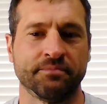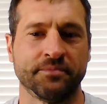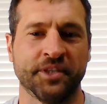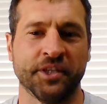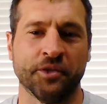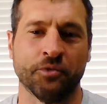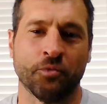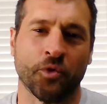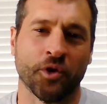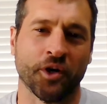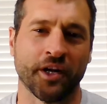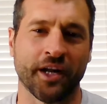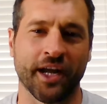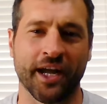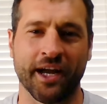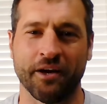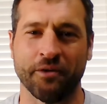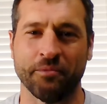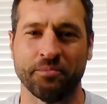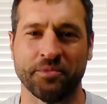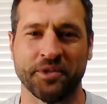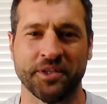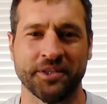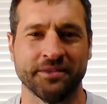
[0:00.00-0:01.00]
Didn't work
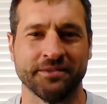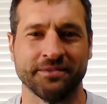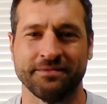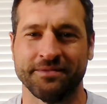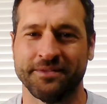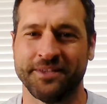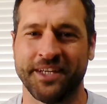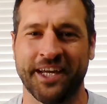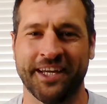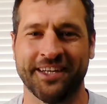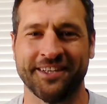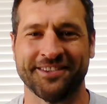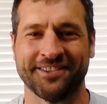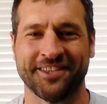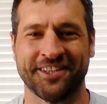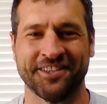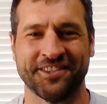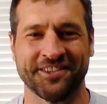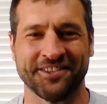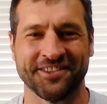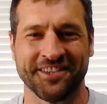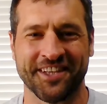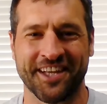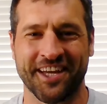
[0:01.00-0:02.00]
out, but, hey,
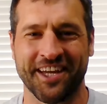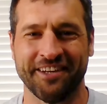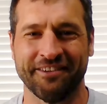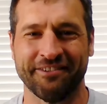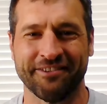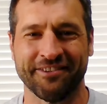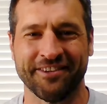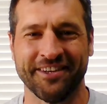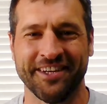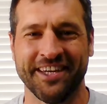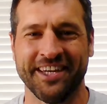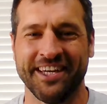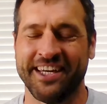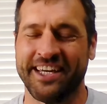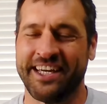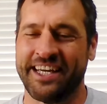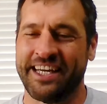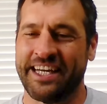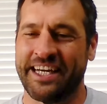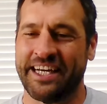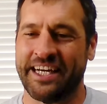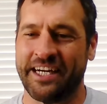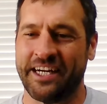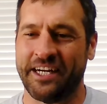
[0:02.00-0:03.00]
such is life.
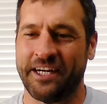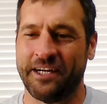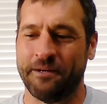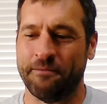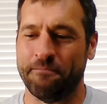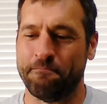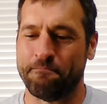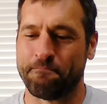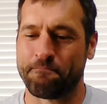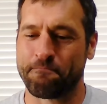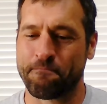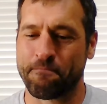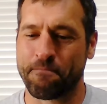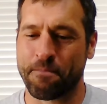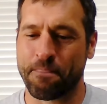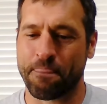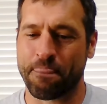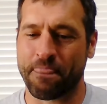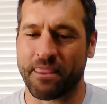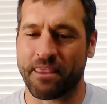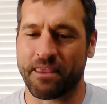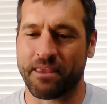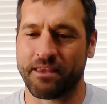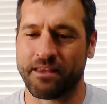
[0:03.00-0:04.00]

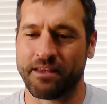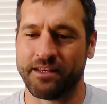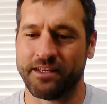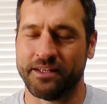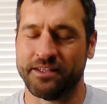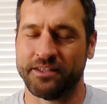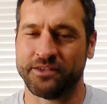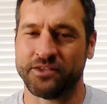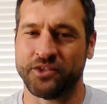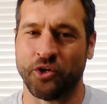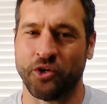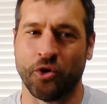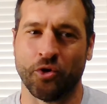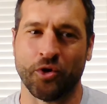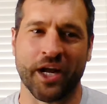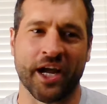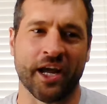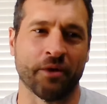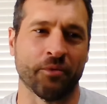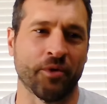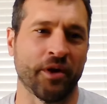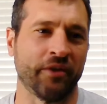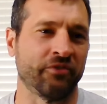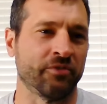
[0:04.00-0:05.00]
So
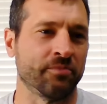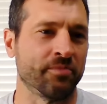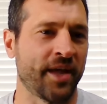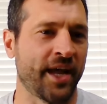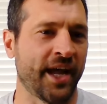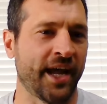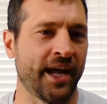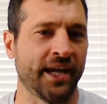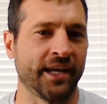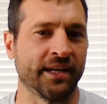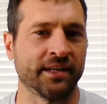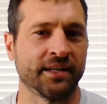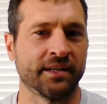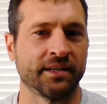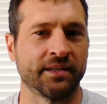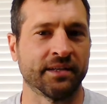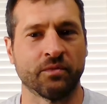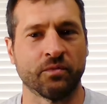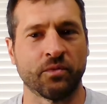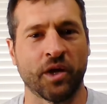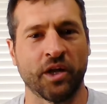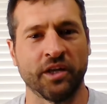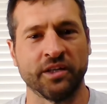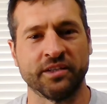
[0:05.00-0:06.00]
got away from that.
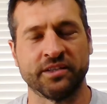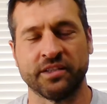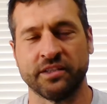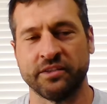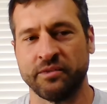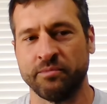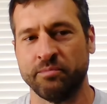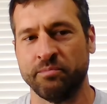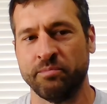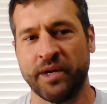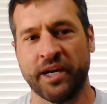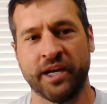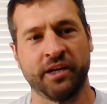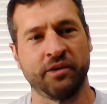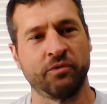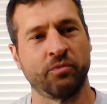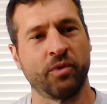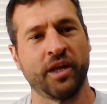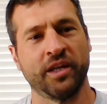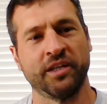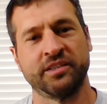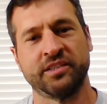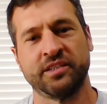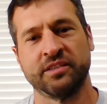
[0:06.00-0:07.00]
Married
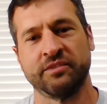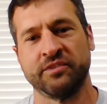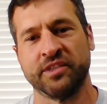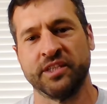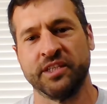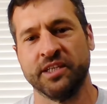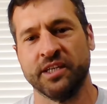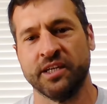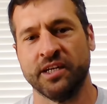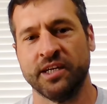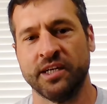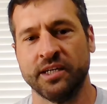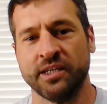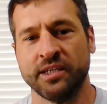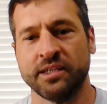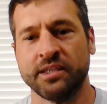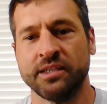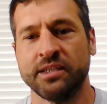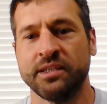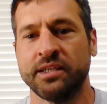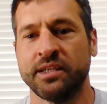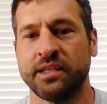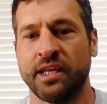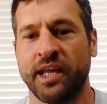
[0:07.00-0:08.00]
relatively
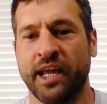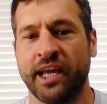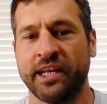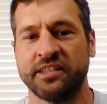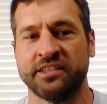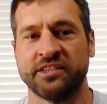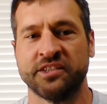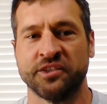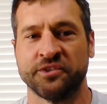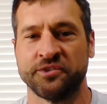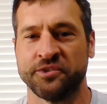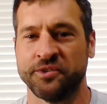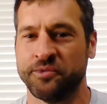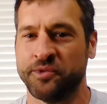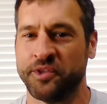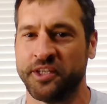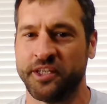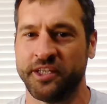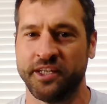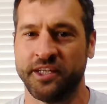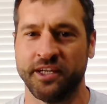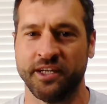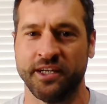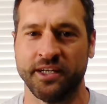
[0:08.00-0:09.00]
young, had children
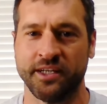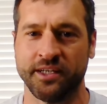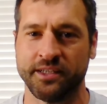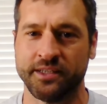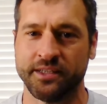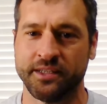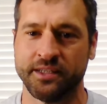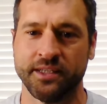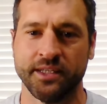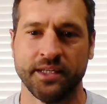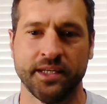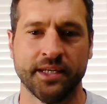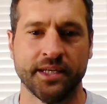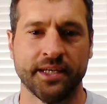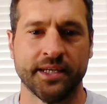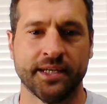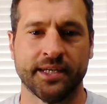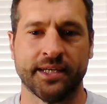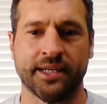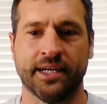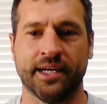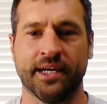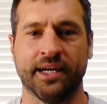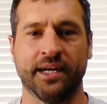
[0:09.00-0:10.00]
really young.
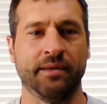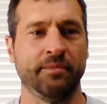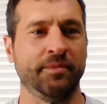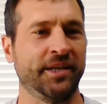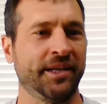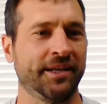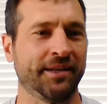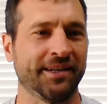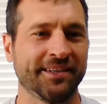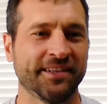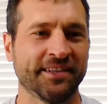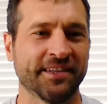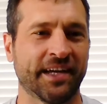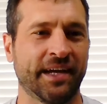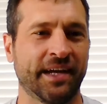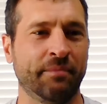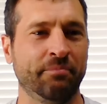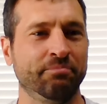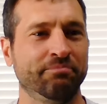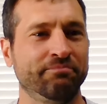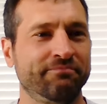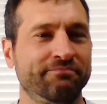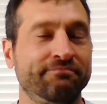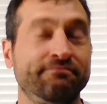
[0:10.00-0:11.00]
I mean,
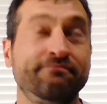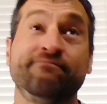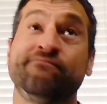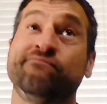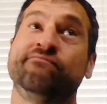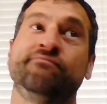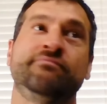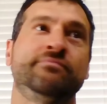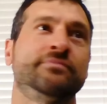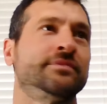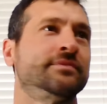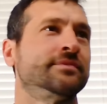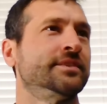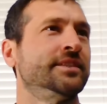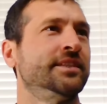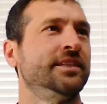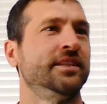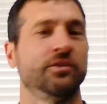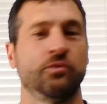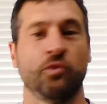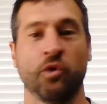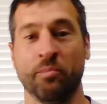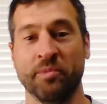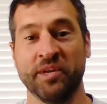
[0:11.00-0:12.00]

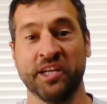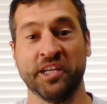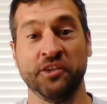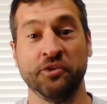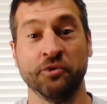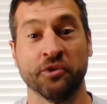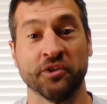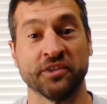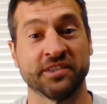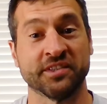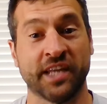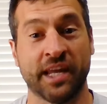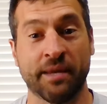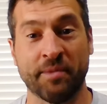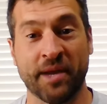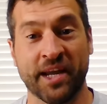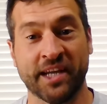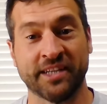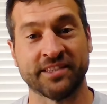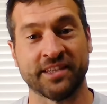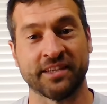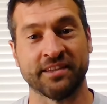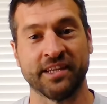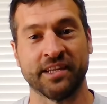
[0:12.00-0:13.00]
me and you are the same
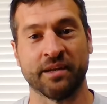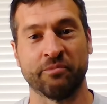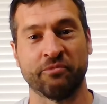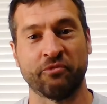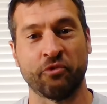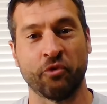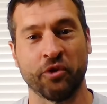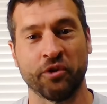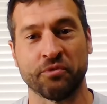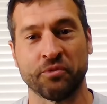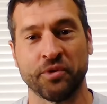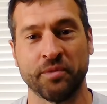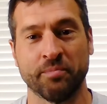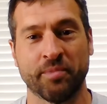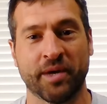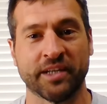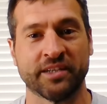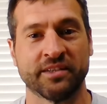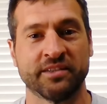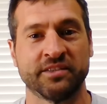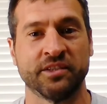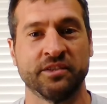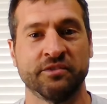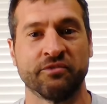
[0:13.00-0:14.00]
age. I think I'm 43,
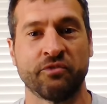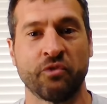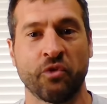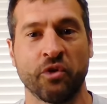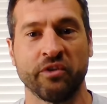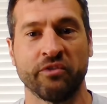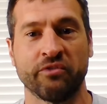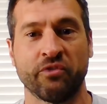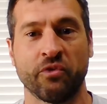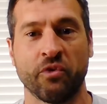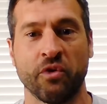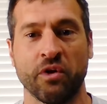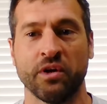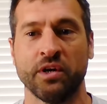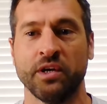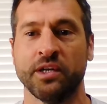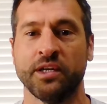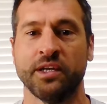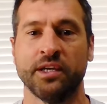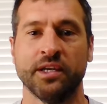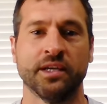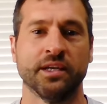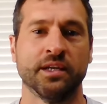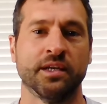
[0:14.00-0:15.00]
about to turn 44.